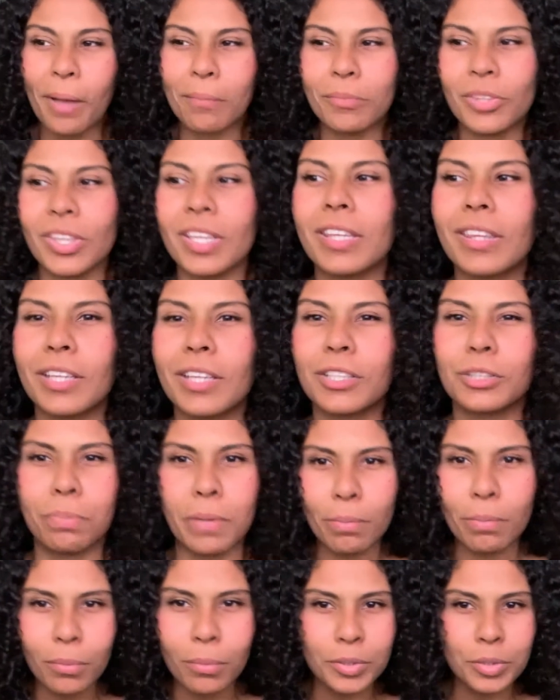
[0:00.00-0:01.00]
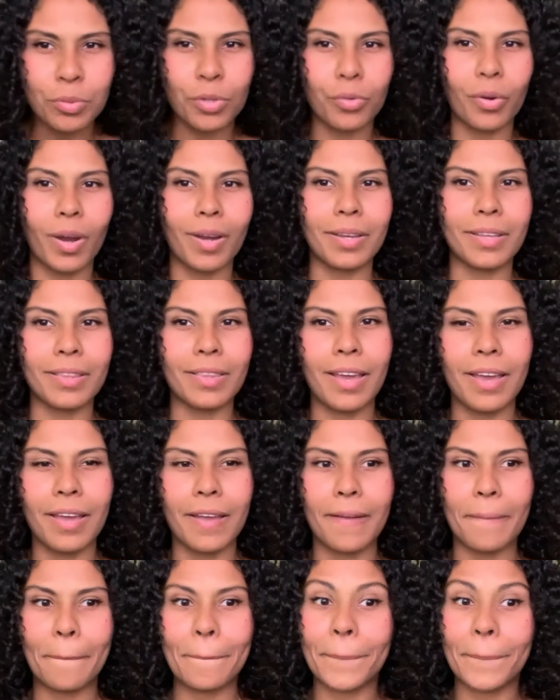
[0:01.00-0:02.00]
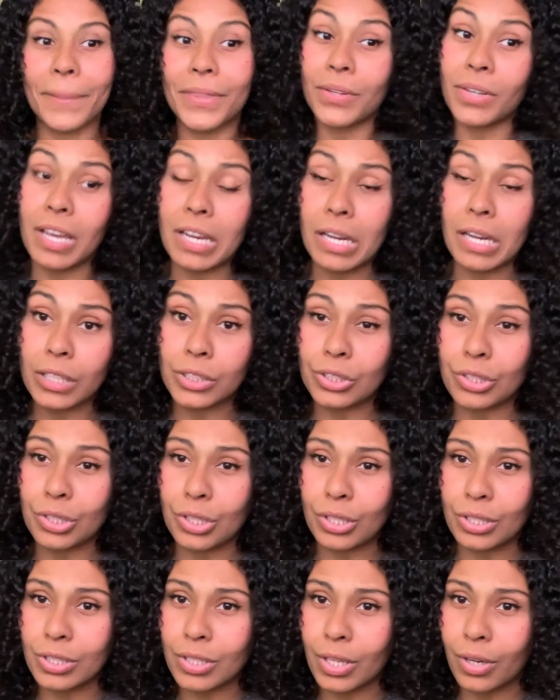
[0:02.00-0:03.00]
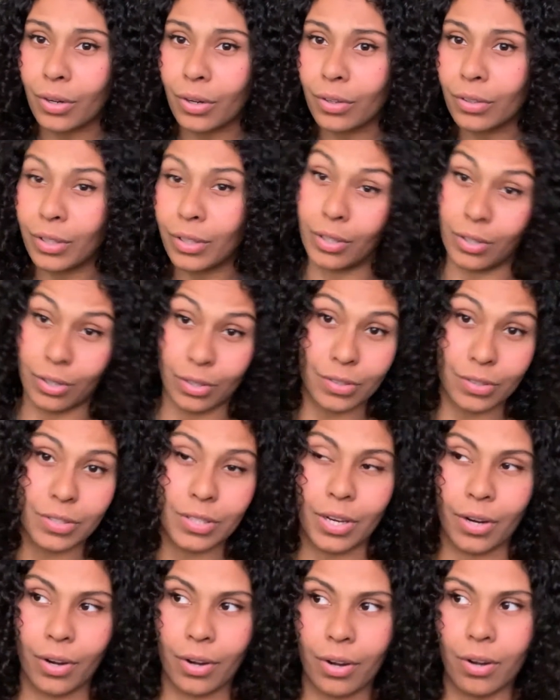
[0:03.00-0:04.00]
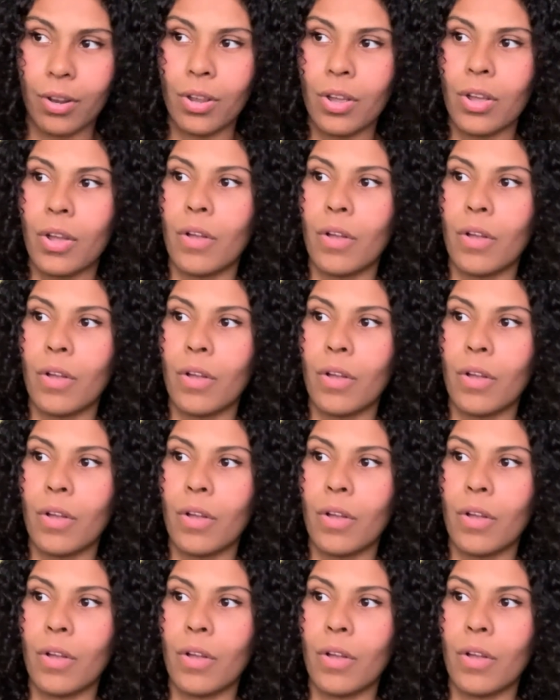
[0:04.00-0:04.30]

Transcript: I'm thinking, like, people must be writing that, but they're not actually a singer, like a good singer.